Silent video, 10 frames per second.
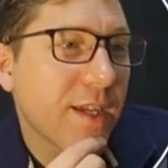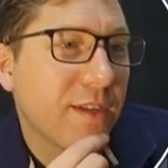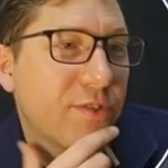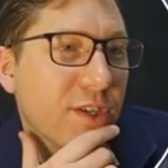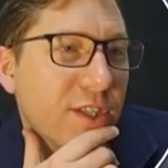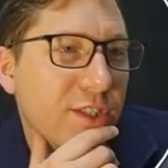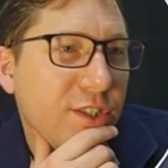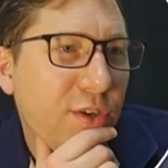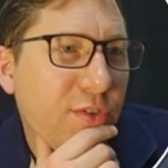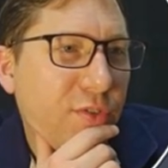For the
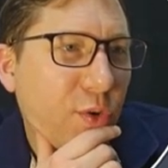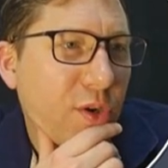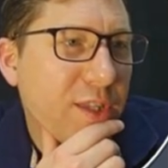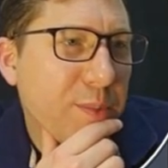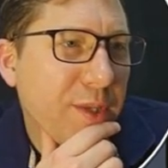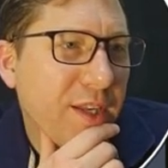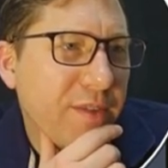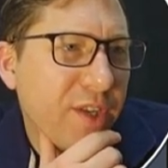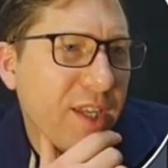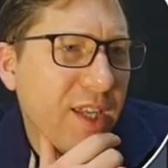2/4, at the
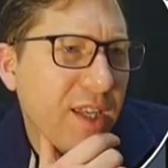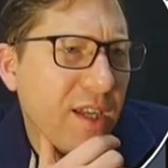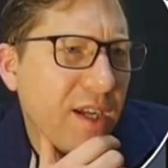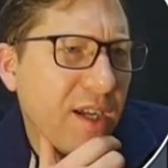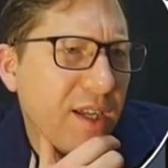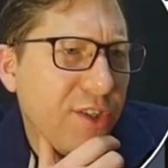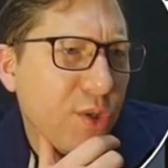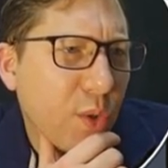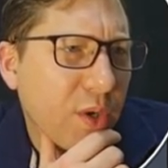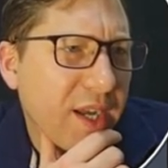beginning of
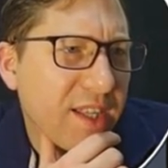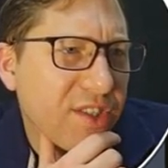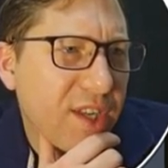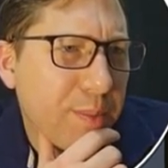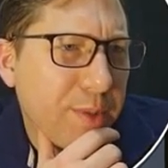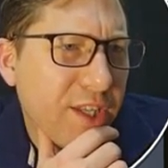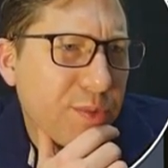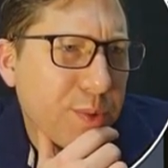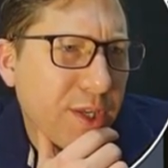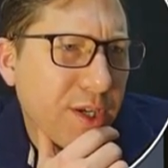your end step, each
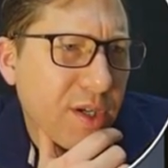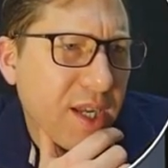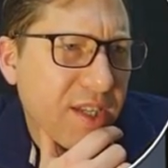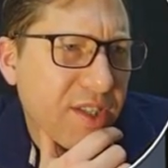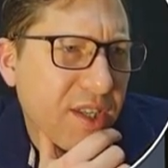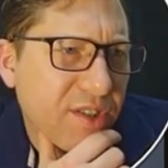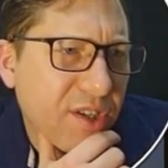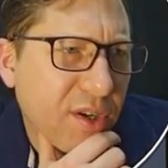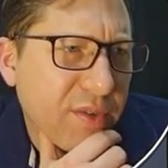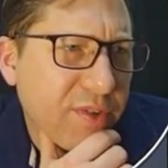player exiles a
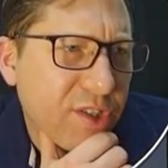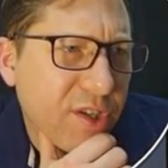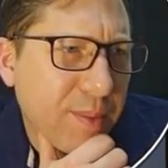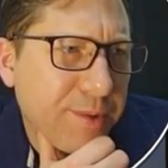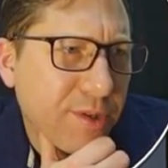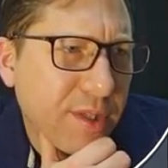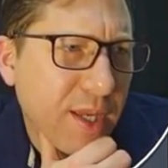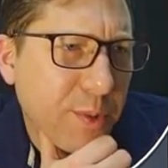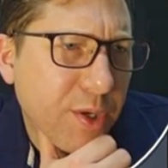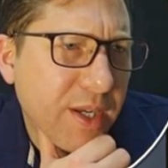card from the top of their
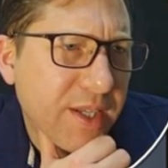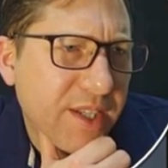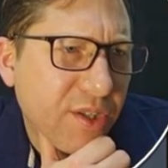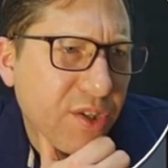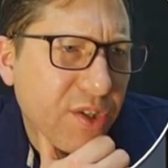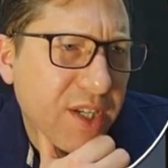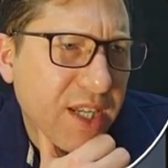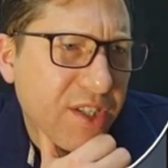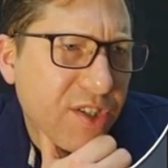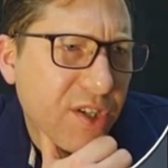library until your
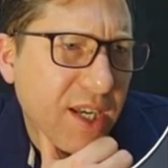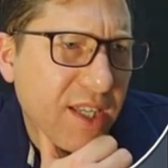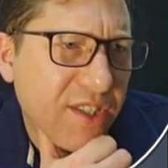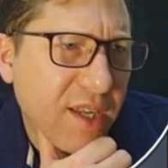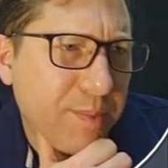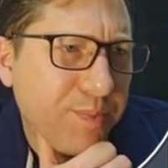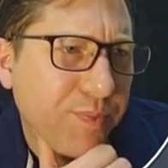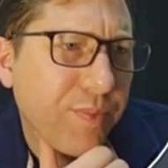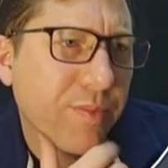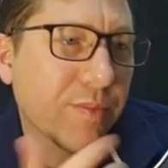next end step.
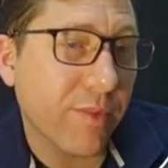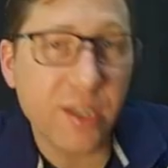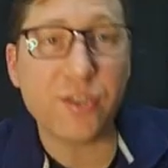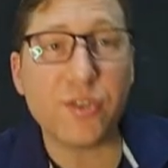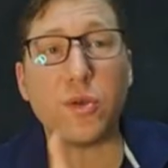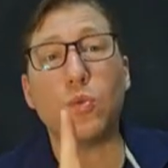So